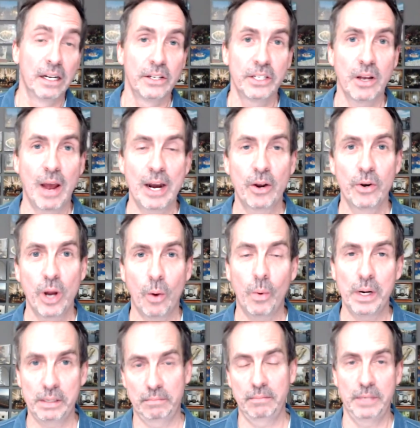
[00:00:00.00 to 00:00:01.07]
So I don't know
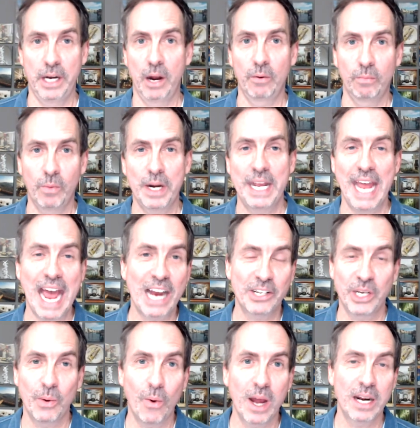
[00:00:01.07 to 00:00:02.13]
what he
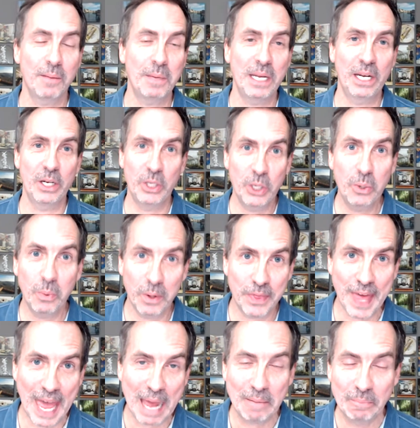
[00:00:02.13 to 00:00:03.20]
actually wanted me to do with
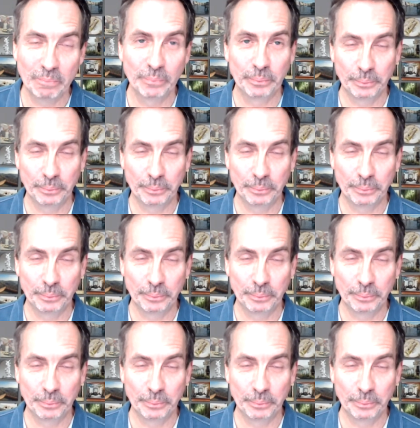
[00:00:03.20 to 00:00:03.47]
that.